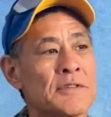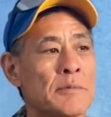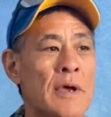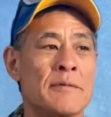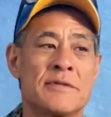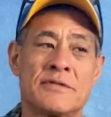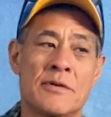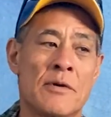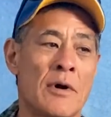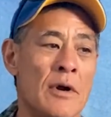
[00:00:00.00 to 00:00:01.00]
sometimes it's
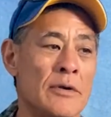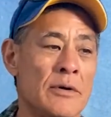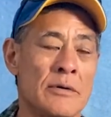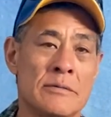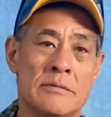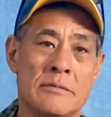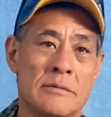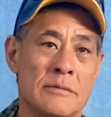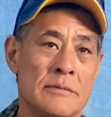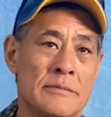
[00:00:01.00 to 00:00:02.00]
so hard, though.
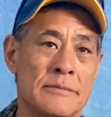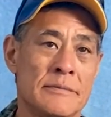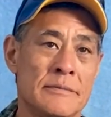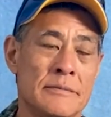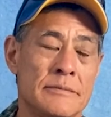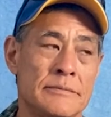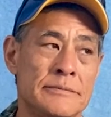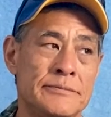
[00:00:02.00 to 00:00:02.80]
Yeah.